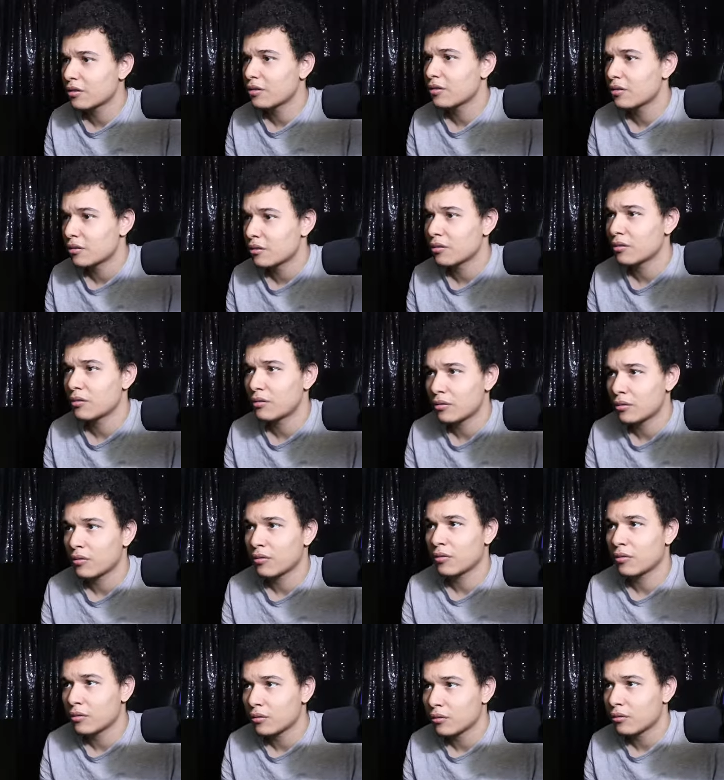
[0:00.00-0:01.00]

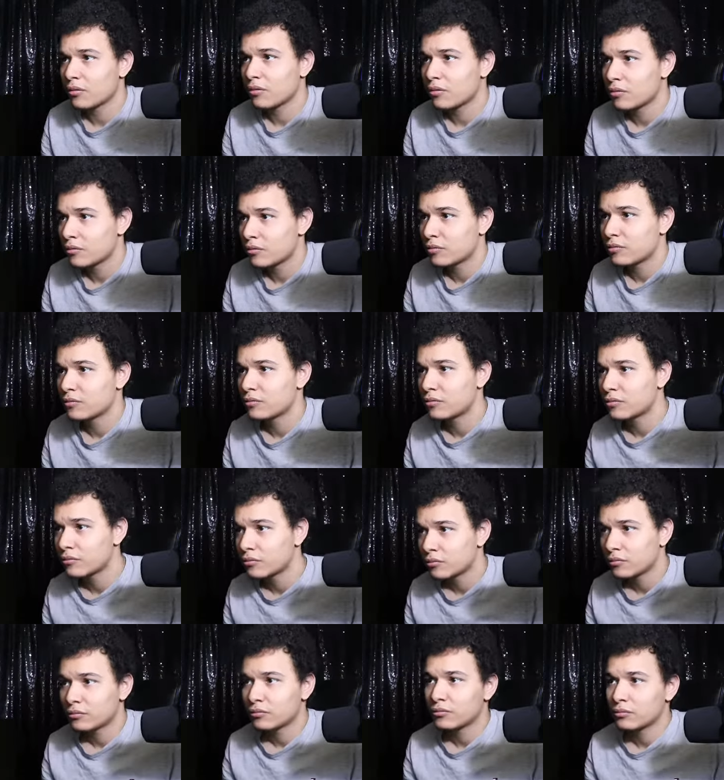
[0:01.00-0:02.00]

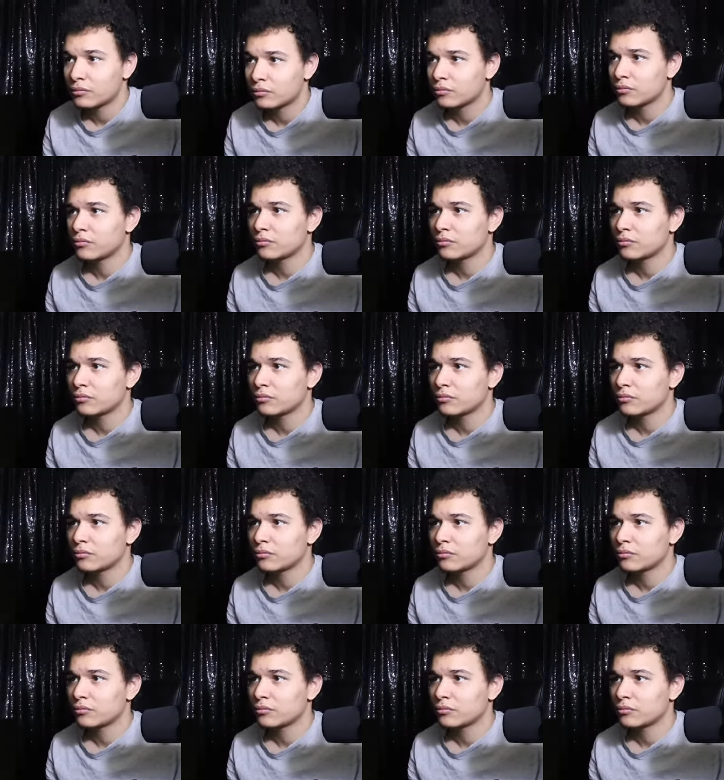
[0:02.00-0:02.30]
(no one is talking)